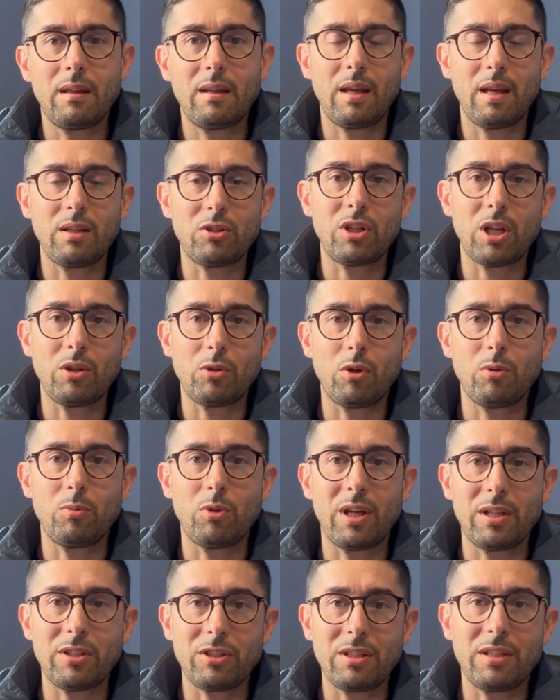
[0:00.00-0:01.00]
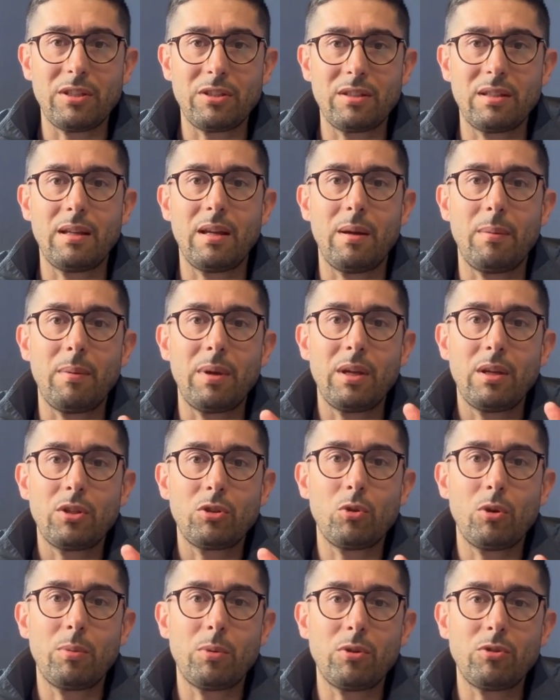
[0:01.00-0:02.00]
a general price list because
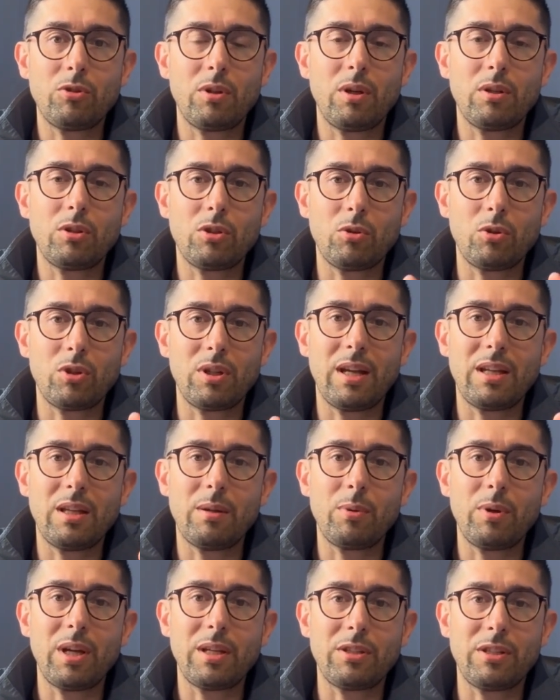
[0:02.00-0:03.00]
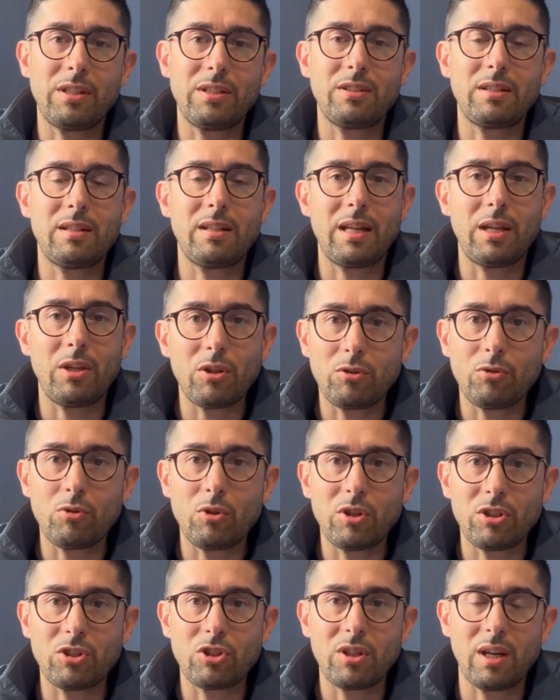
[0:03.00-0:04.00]
we prefer to create a price list tailored
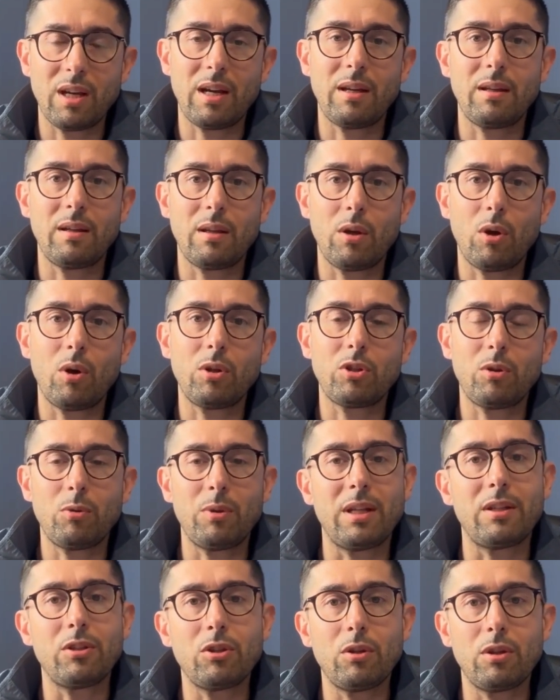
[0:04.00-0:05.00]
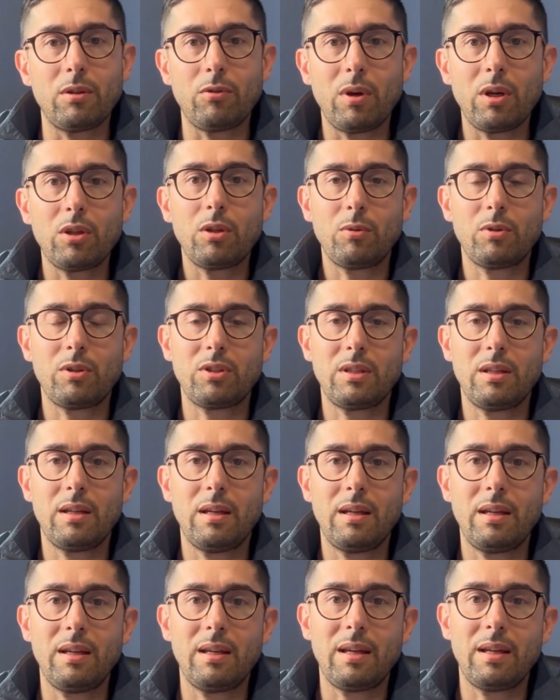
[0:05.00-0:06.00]
for each client, also based on the volumes
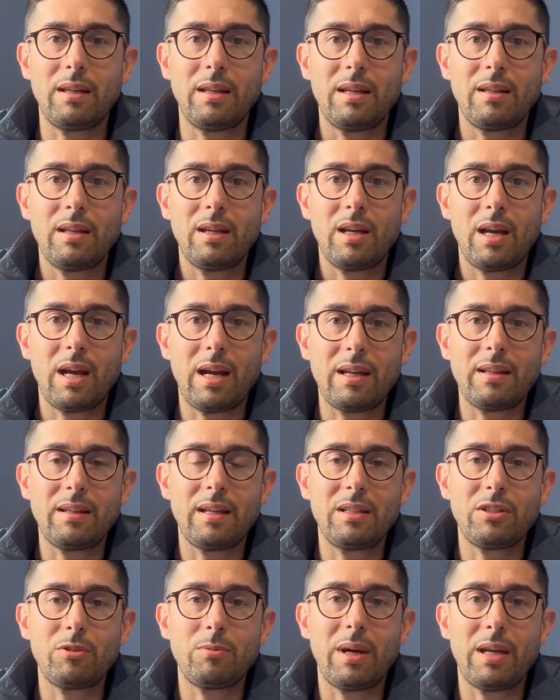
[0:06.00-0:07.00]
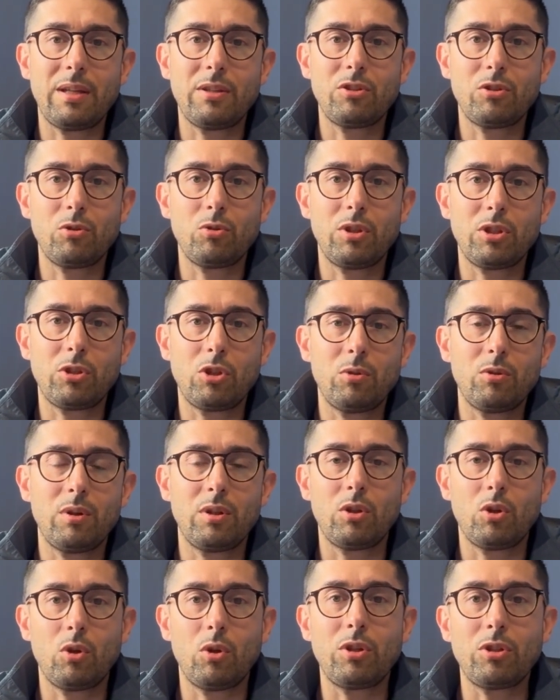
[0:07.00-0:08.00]
that the client expects to reach over the
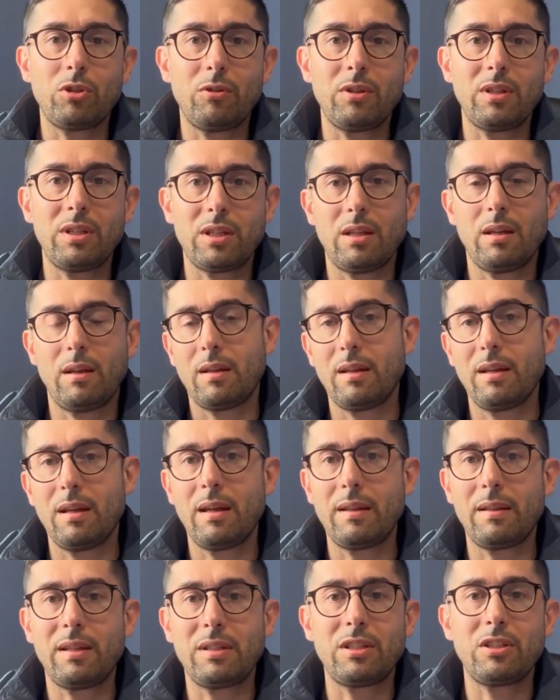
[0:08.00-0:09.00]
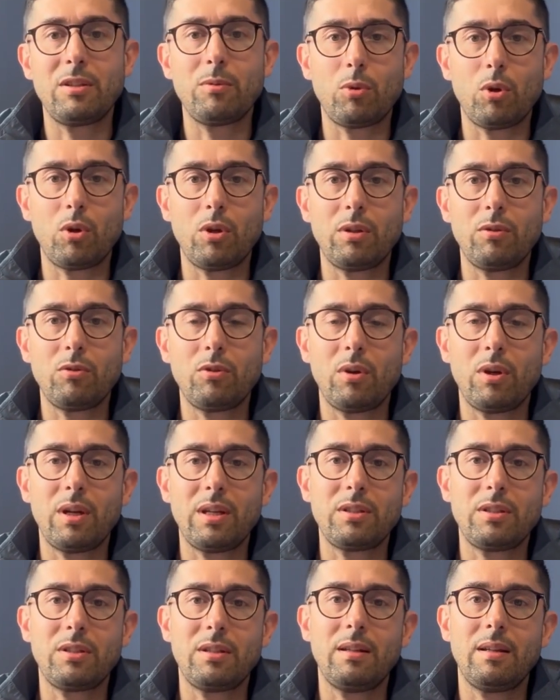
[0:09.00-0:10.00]
course of the year. This is important for
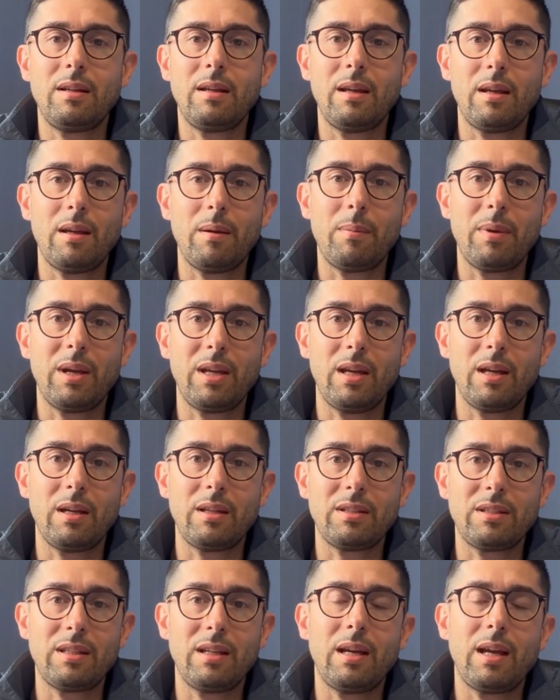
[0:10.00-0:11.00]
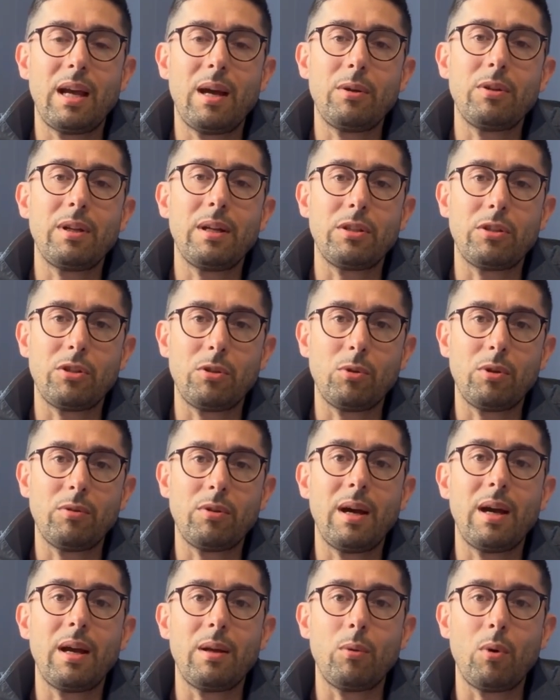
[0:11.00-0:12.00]
us because it allows us to
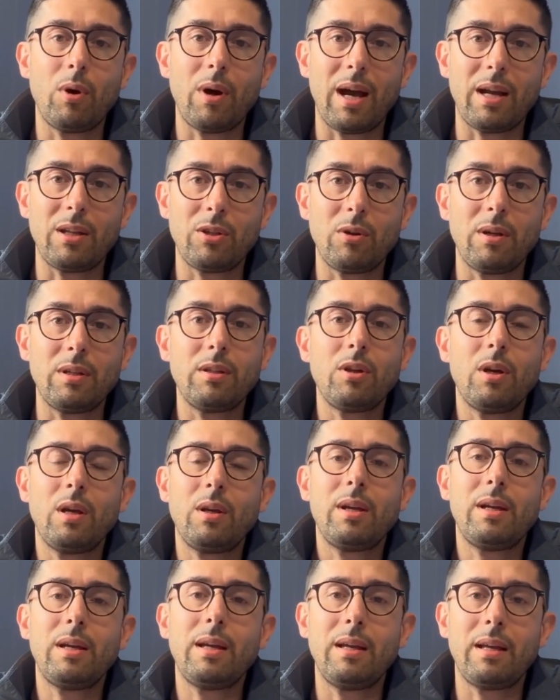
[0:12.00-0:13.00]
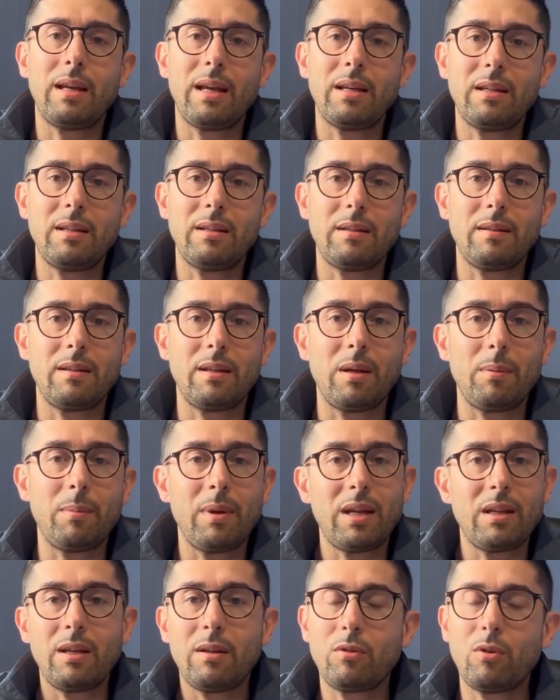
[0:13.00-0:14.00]
provide more accurate, targeted, and
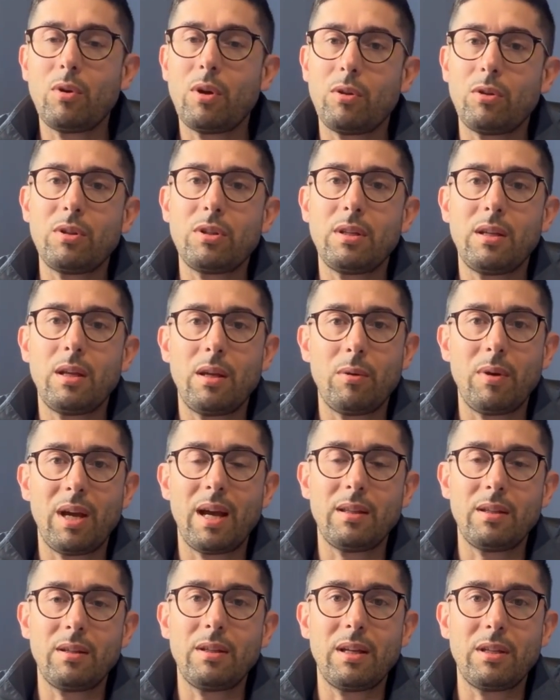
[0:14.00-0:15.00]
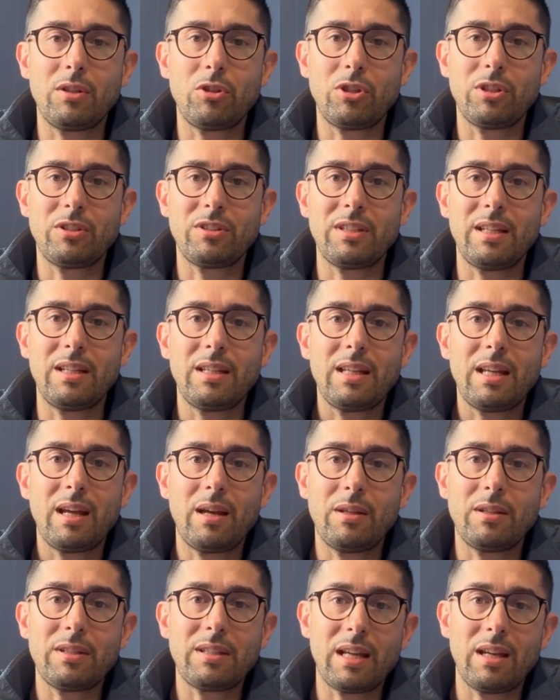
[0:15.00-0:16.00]
competitive quotes rather than just sending out
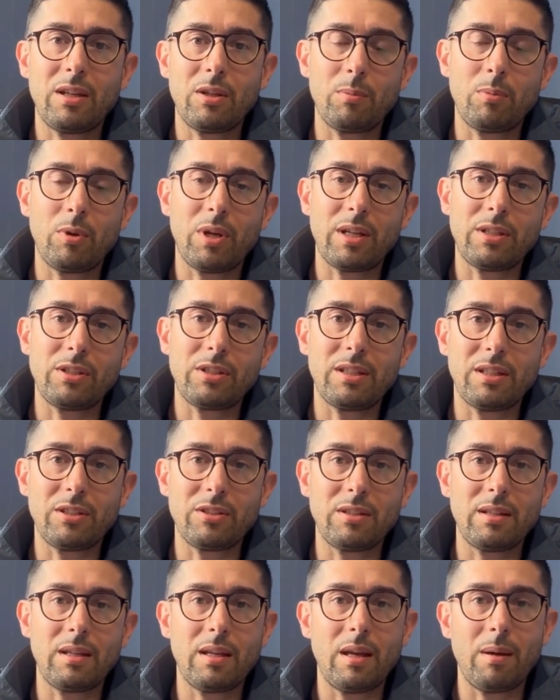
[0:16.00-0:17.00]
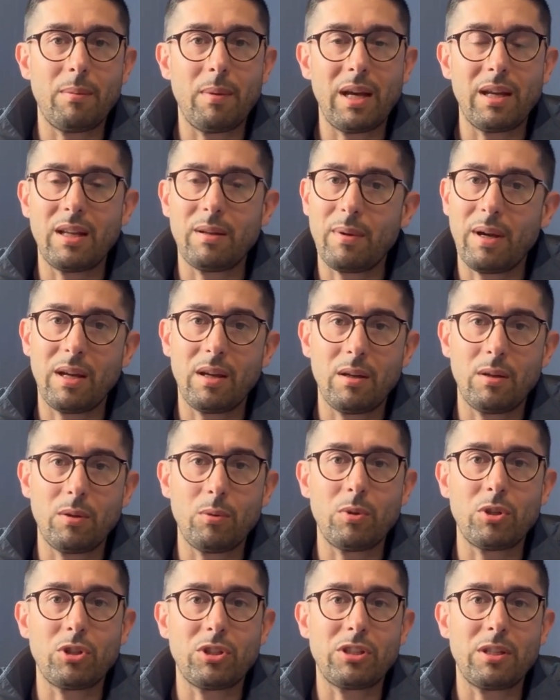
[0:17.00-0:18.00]
a standard price list by email,
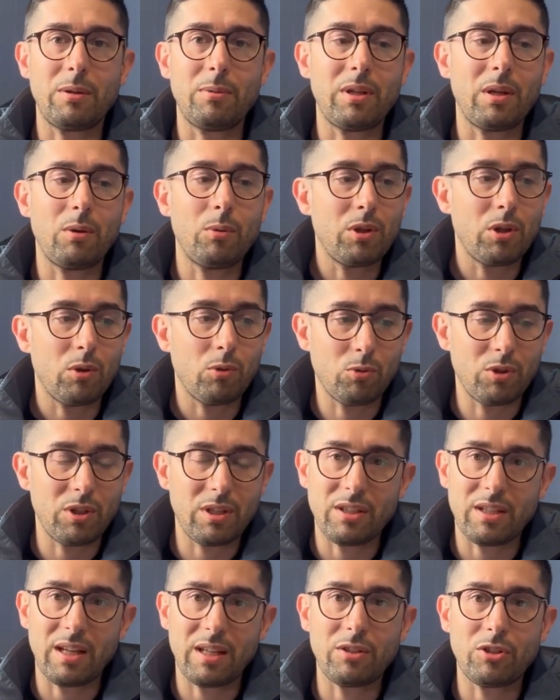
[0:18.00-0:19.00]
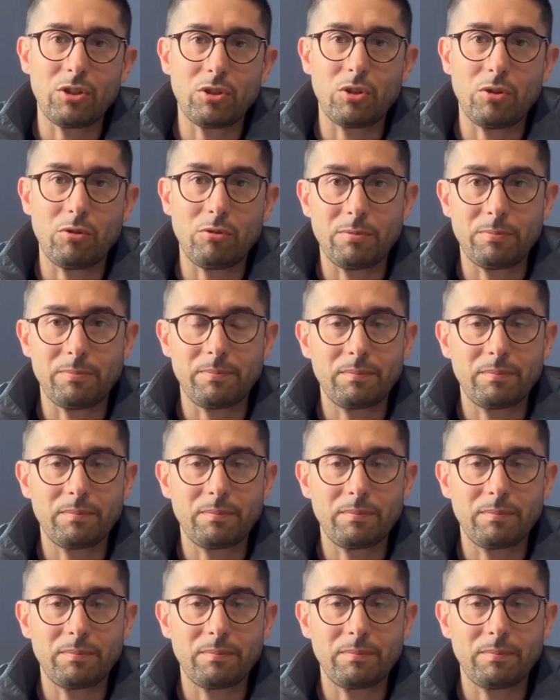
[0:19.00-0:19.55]
which is something we don't really like to do.